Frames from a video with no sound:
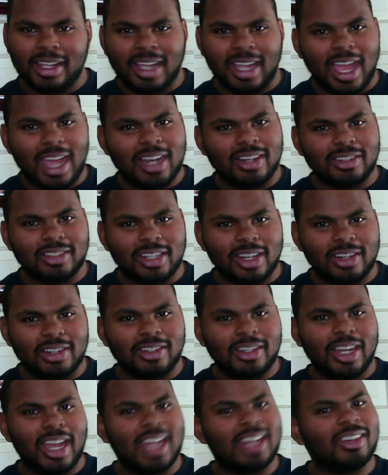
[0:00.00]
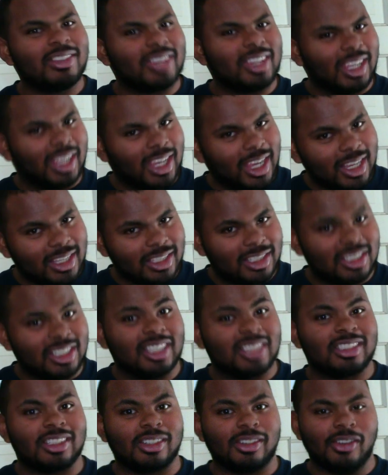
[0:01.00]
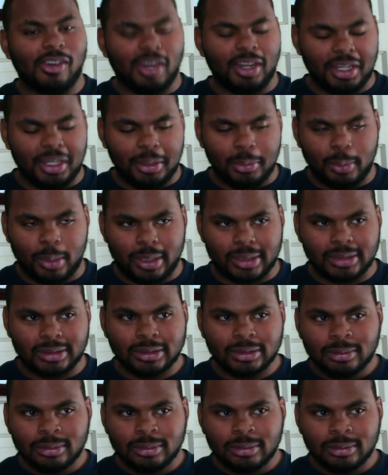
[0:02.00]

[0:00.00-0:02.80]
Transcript: I don't know. I don't think it has a chance of going anywhere